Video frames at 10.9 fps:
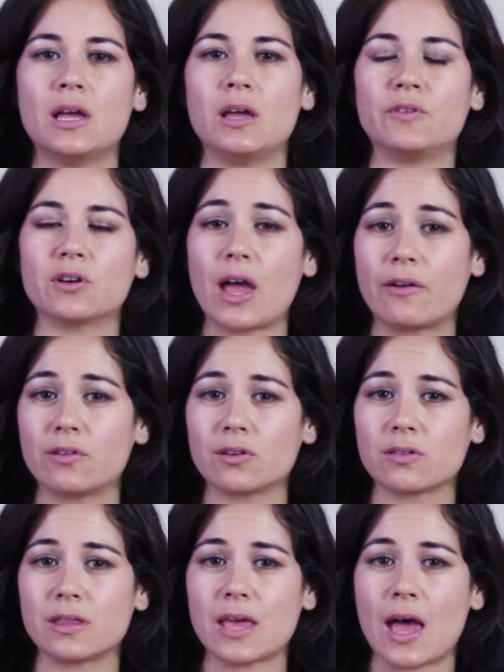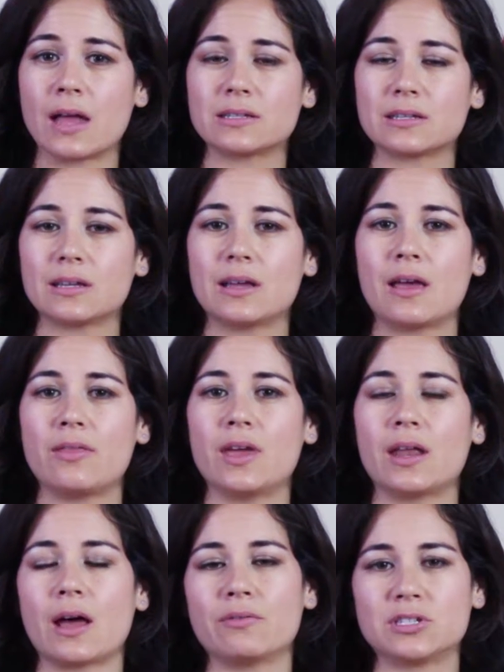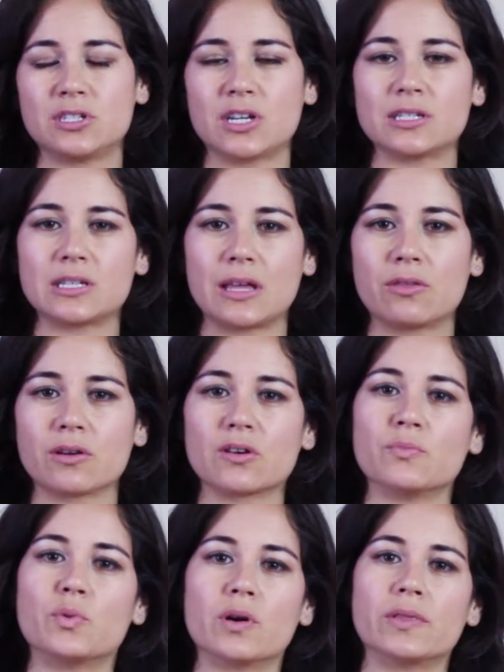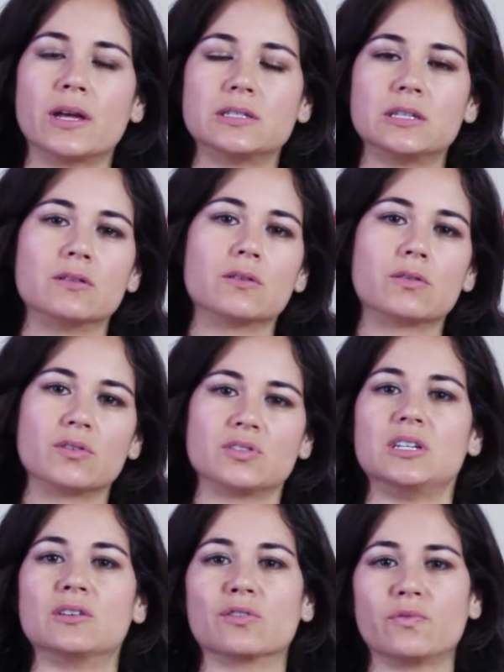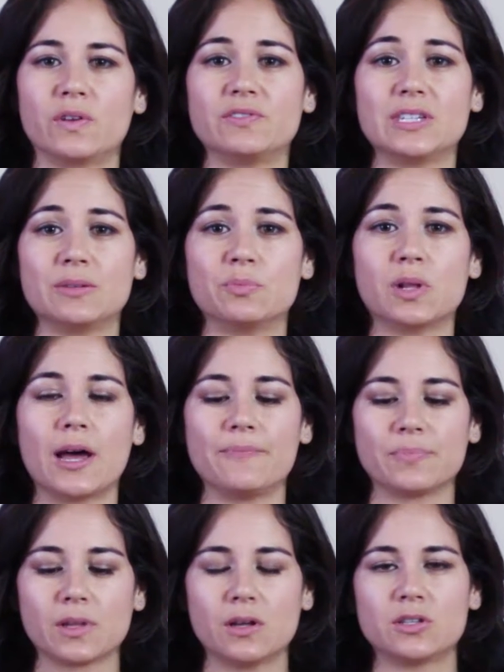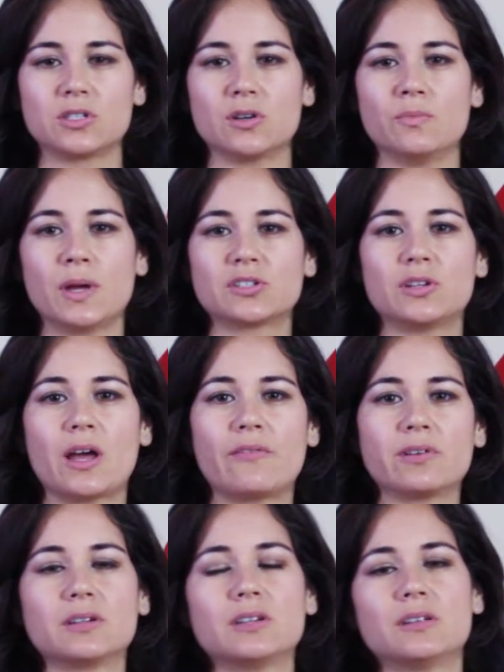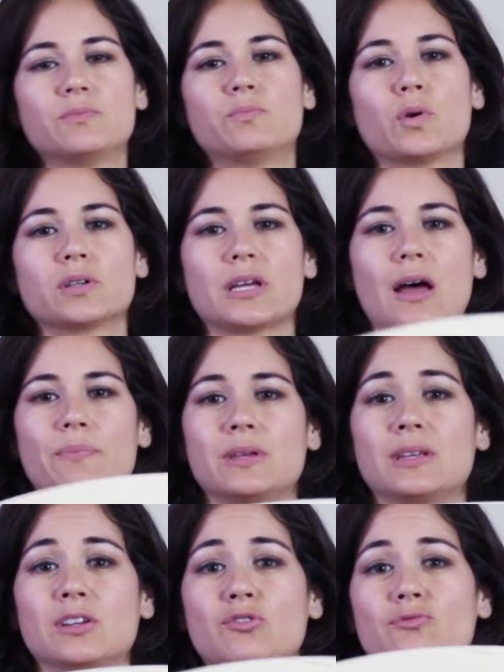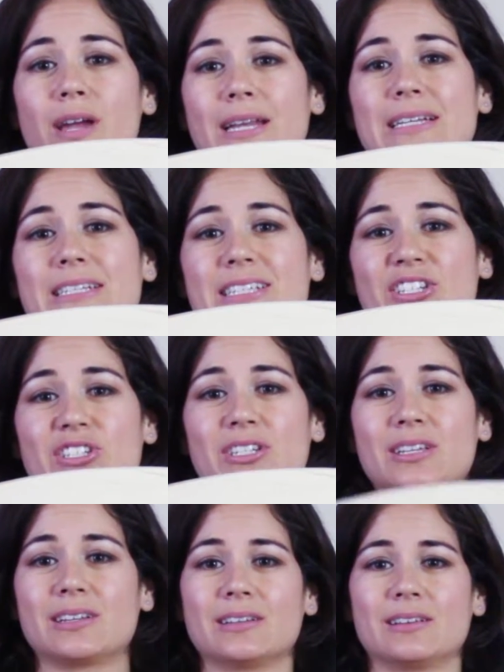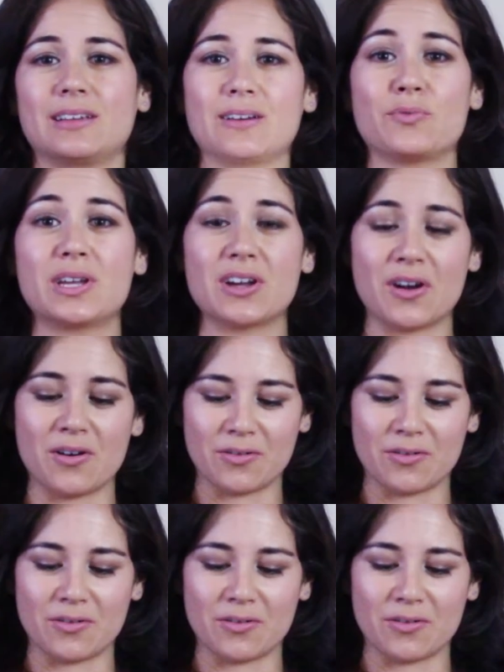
If you're heavier than that, then I would suggest a thicker board that's either 13 or 15 ply. So make sure you have a good board top in great condition. Here we go.